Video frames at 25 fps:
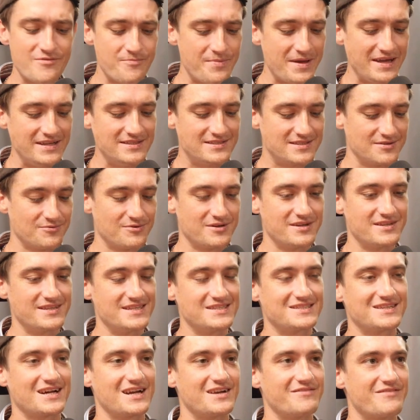been to one of
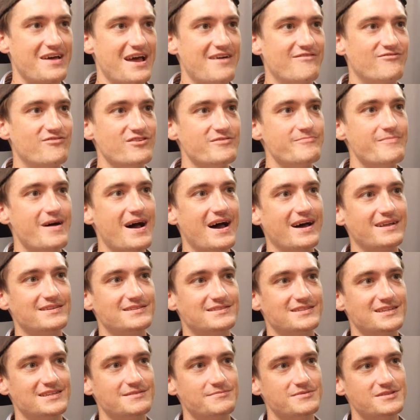these kind of everyman
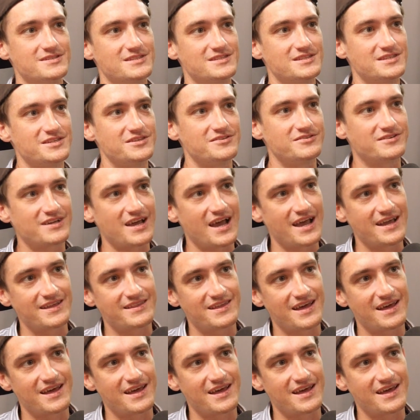cinemas in the UK?